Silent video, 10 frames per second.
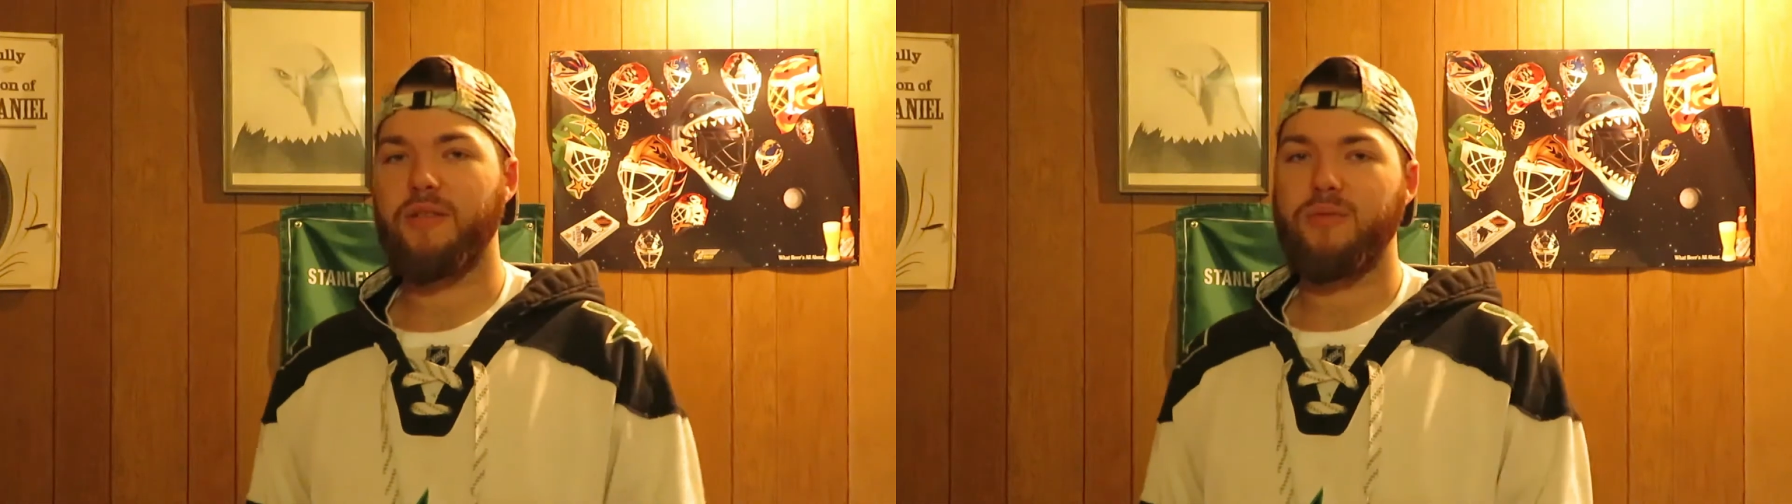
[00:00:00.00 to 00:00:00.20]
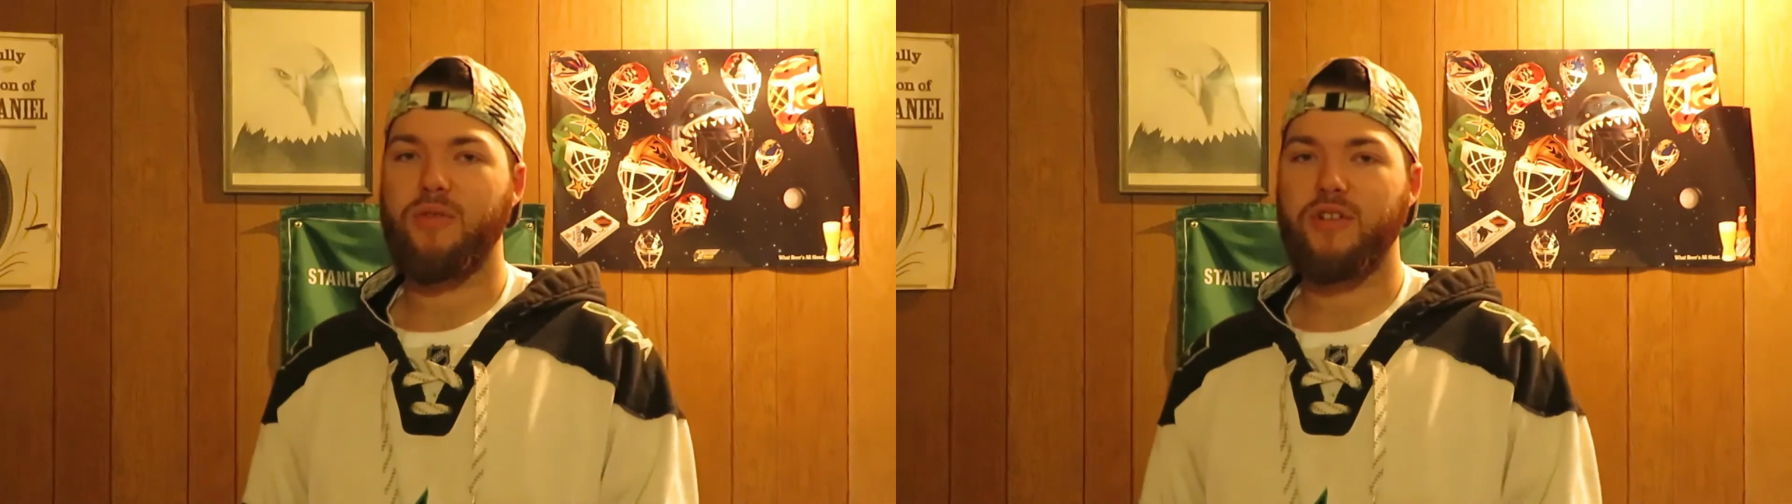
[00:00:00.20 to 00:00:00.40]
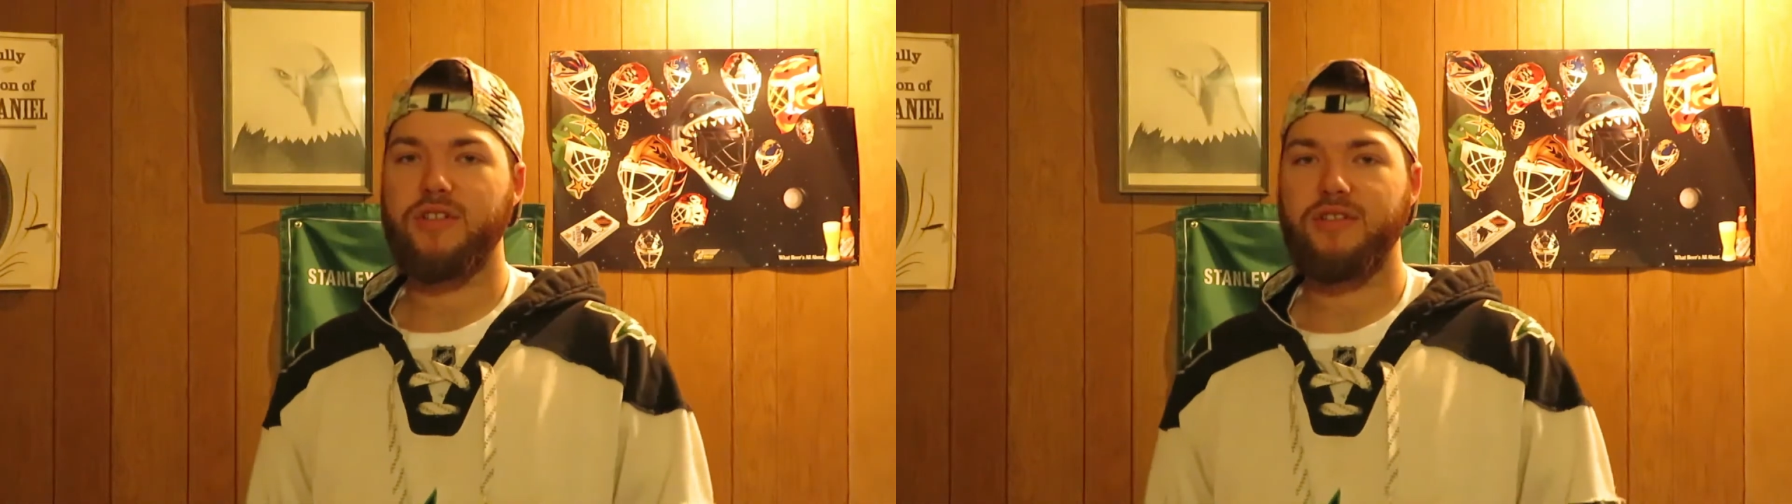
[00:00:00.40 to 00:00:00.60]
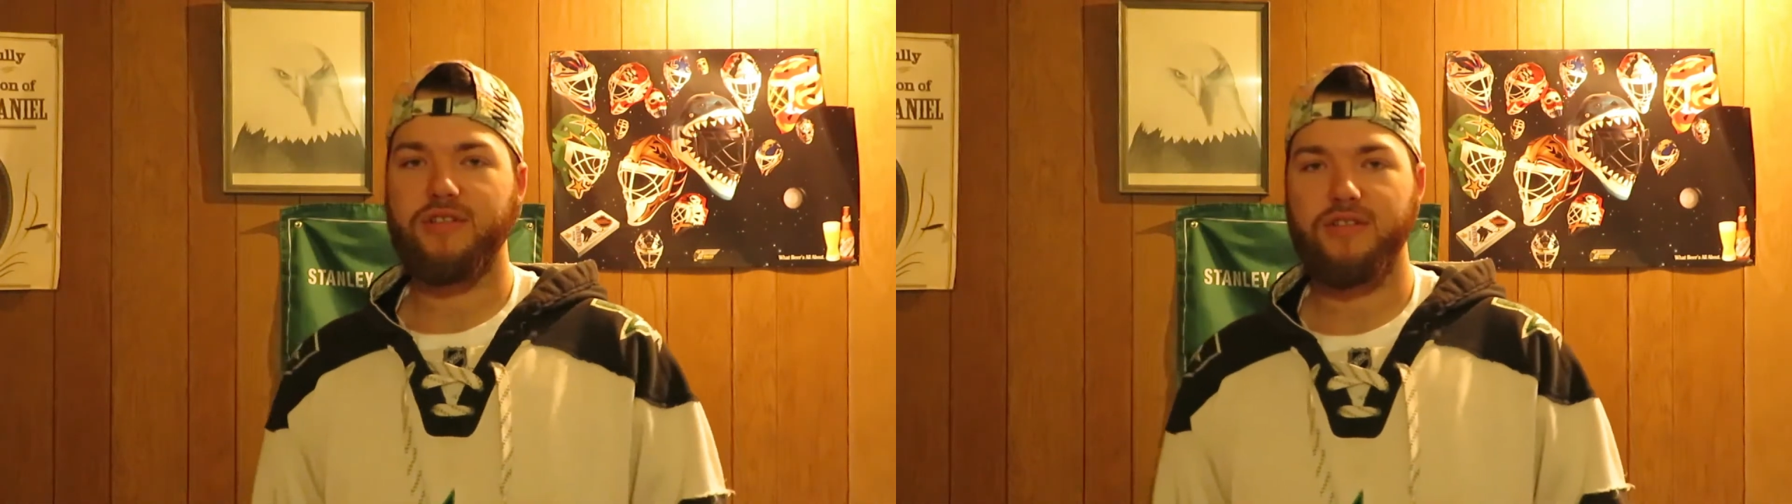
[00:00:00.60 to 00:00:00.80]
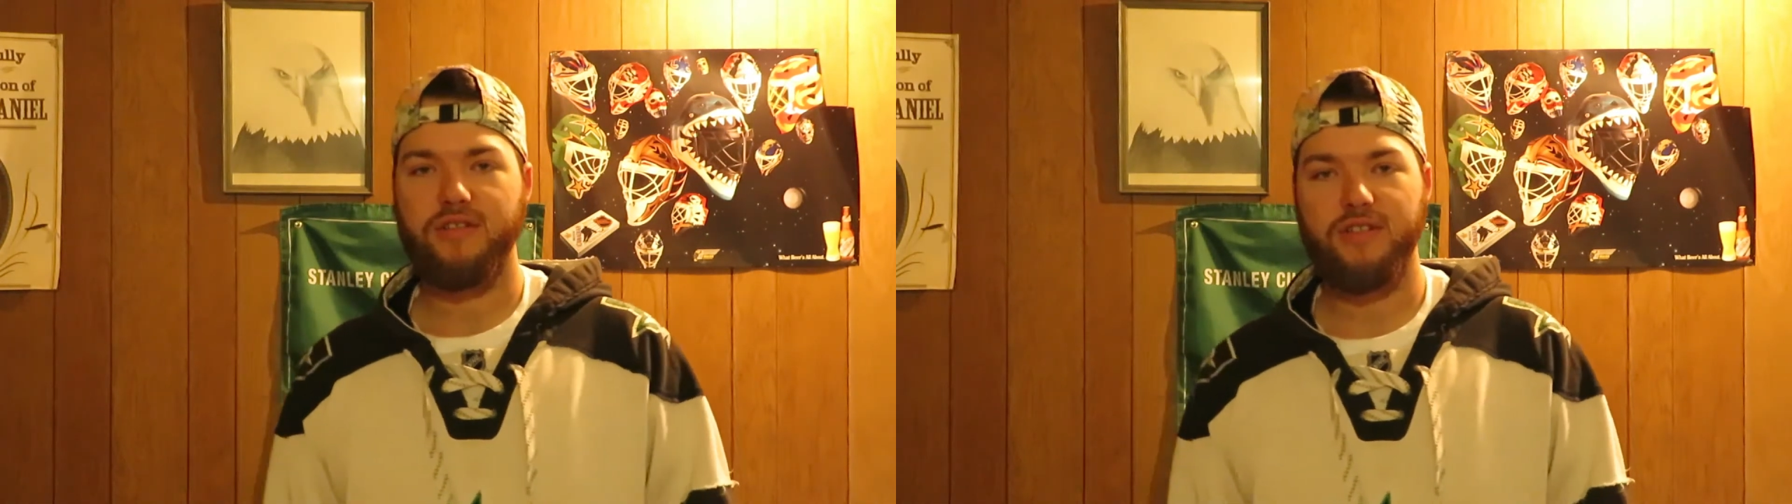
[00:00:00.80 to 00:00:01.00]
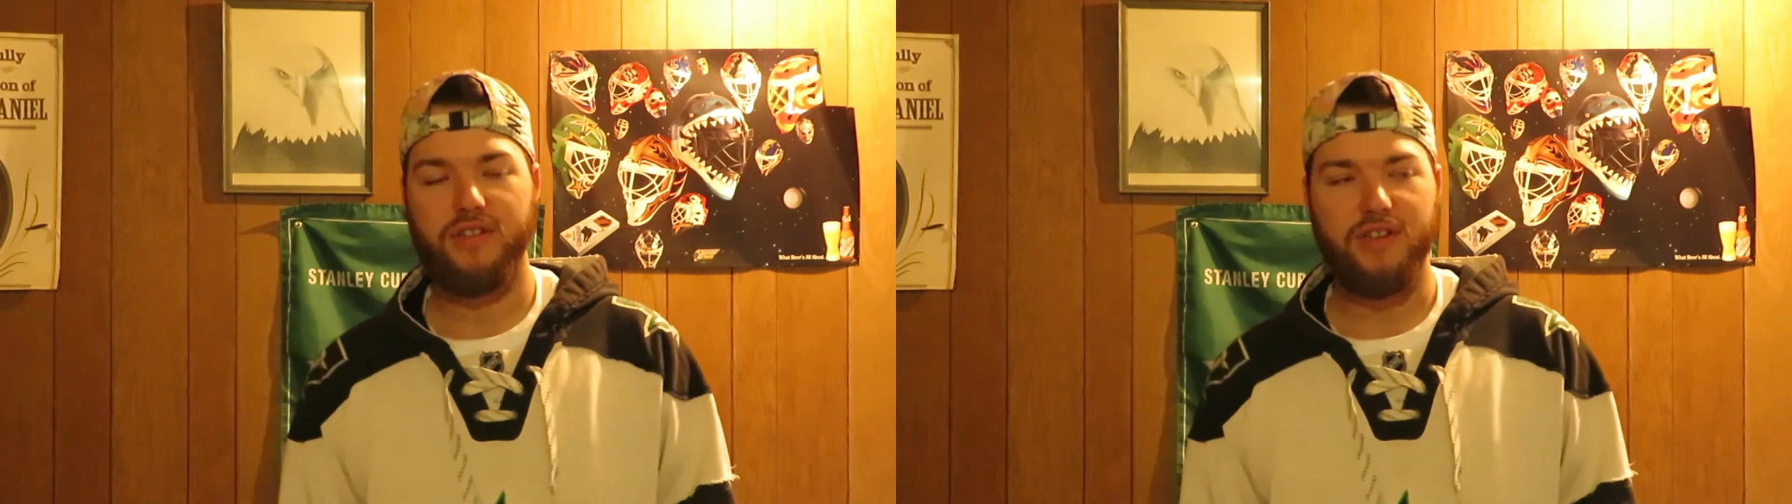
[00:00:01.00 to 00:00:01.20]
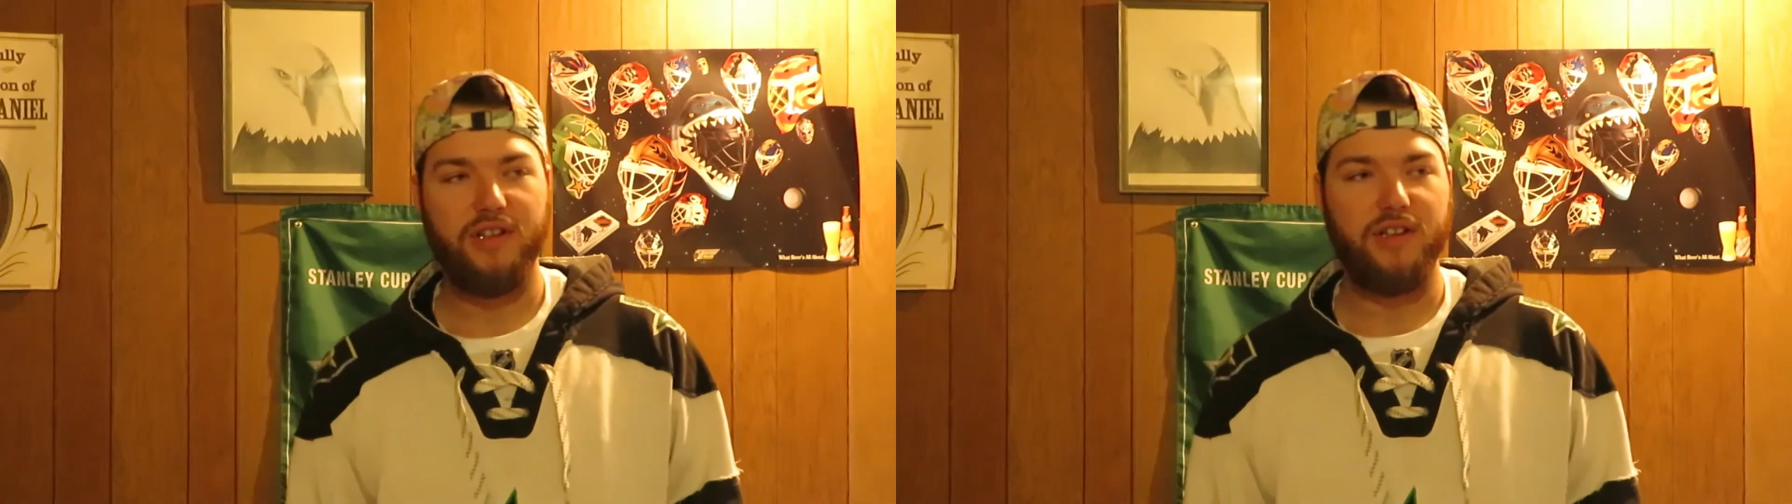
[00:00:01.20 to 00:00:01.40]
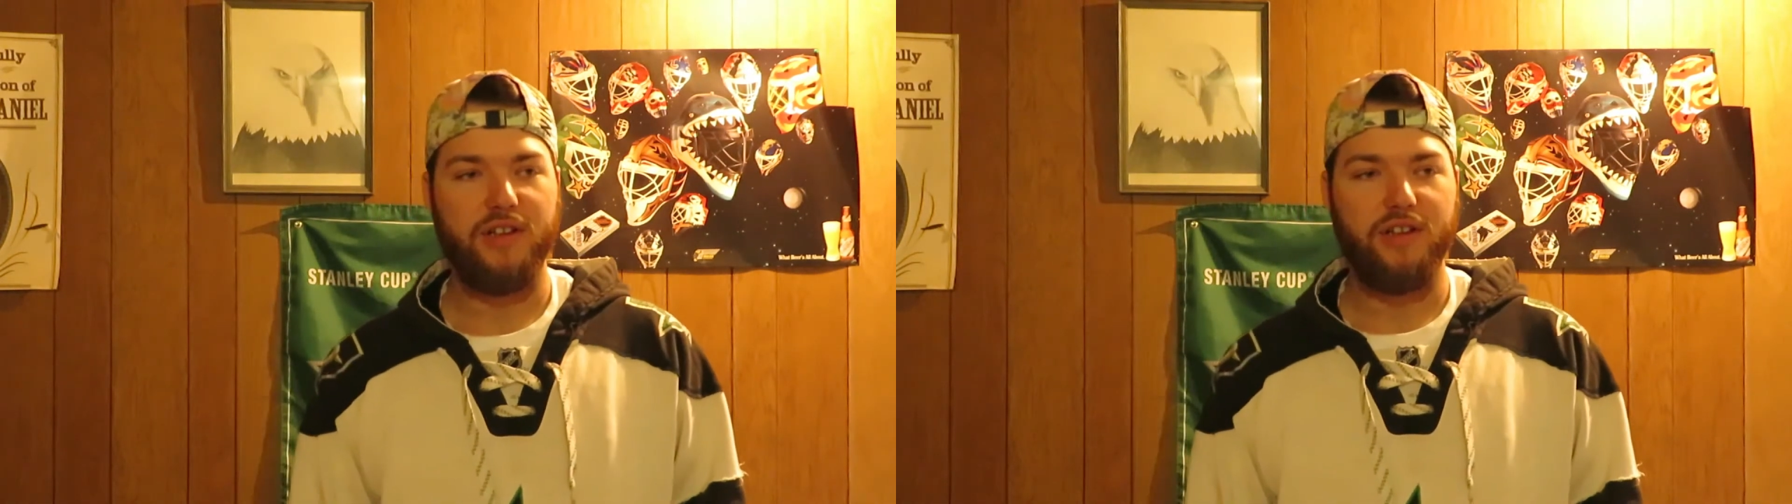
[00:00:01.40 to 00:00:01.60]
boards.
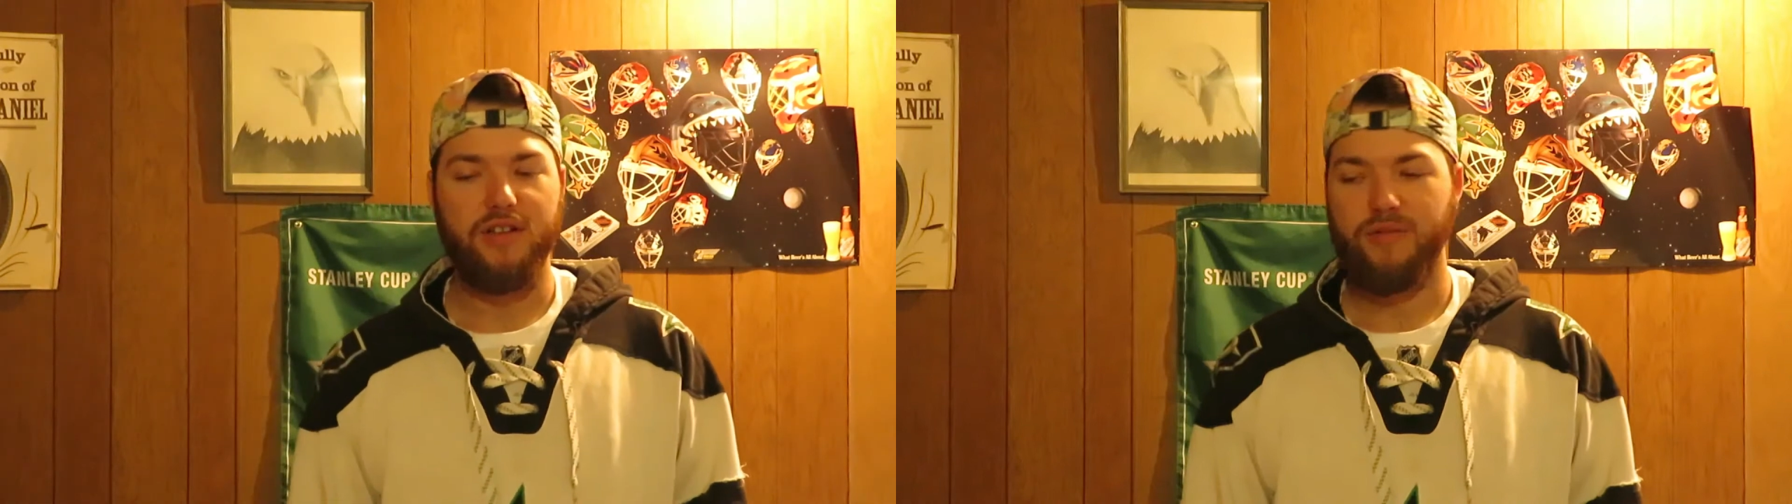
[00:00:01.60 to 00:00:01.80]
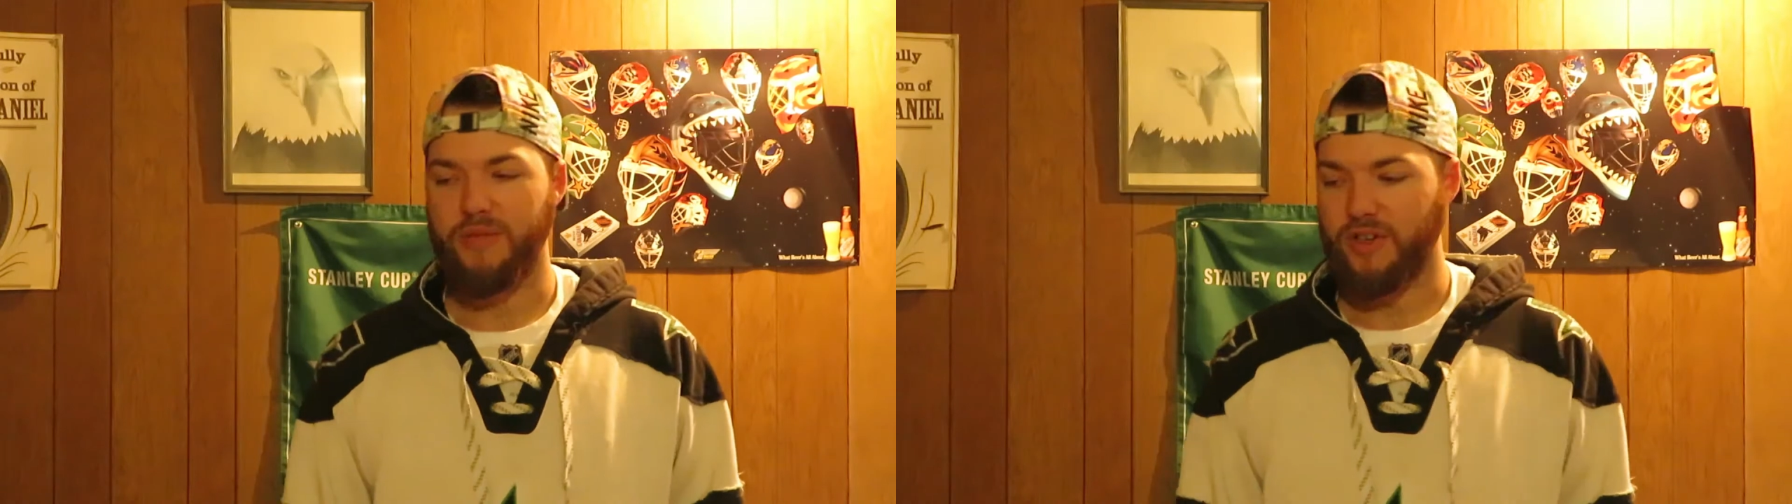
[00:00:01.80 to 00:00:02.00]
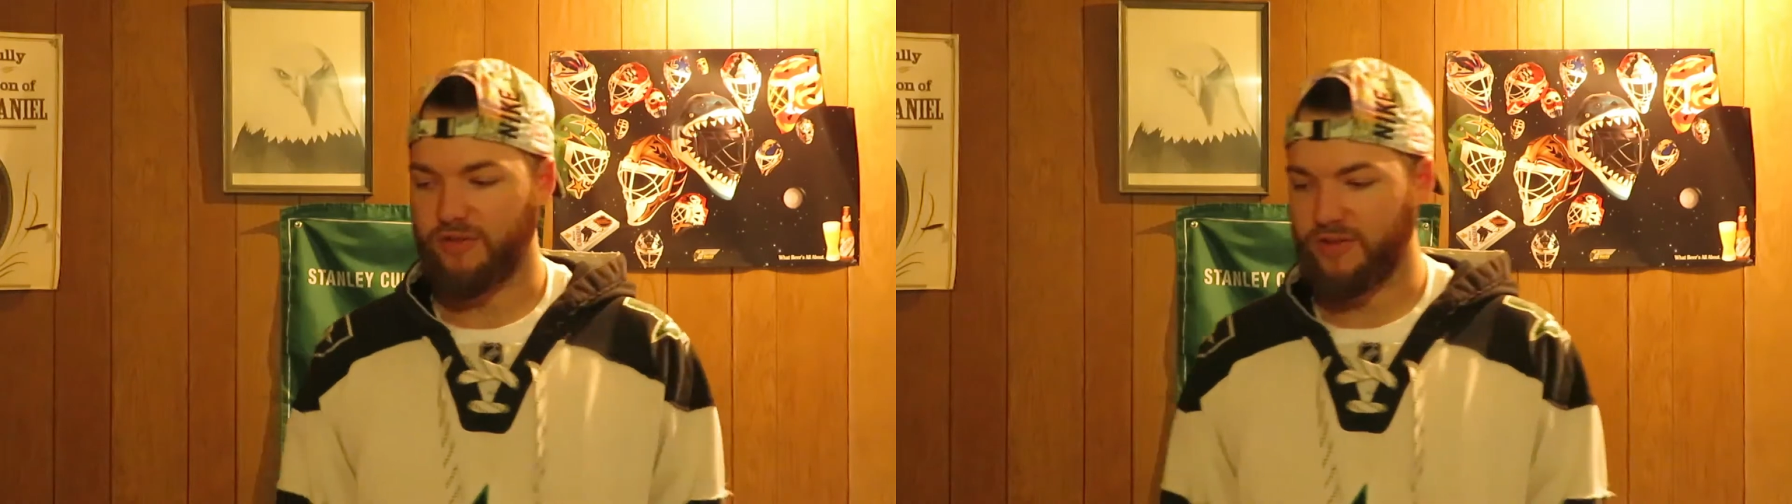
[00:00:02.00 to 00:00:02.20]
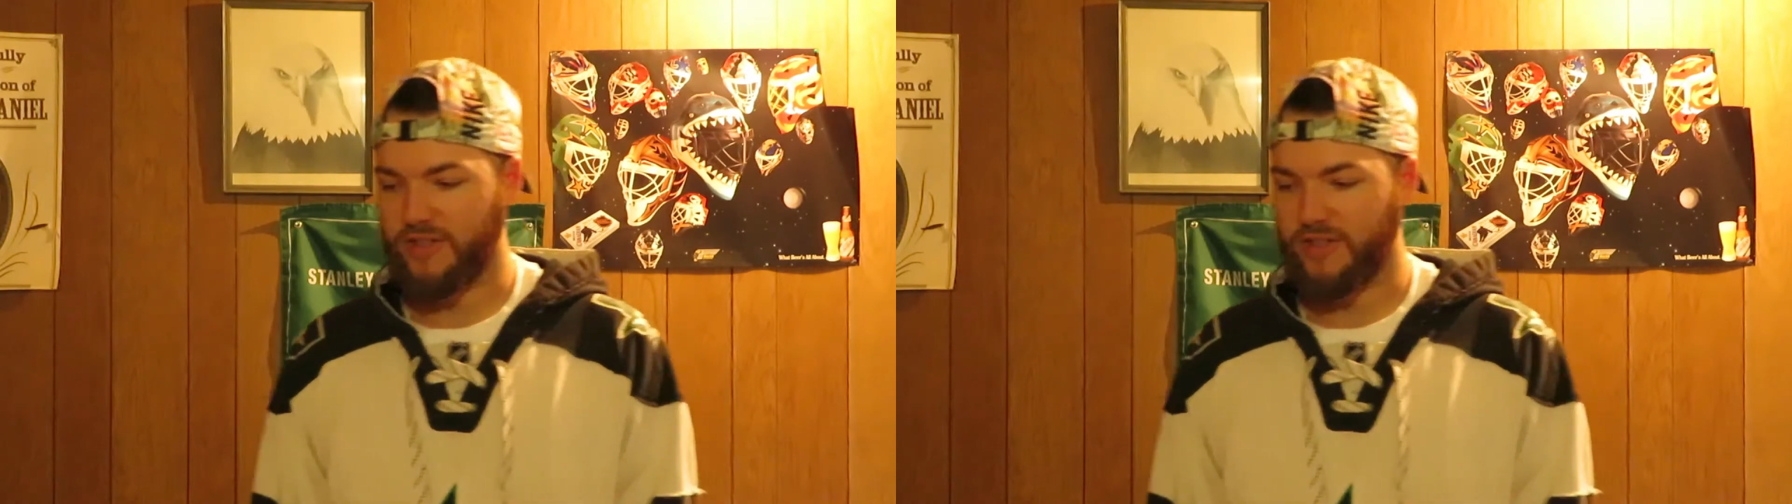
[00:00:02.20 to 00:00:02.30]
Miro's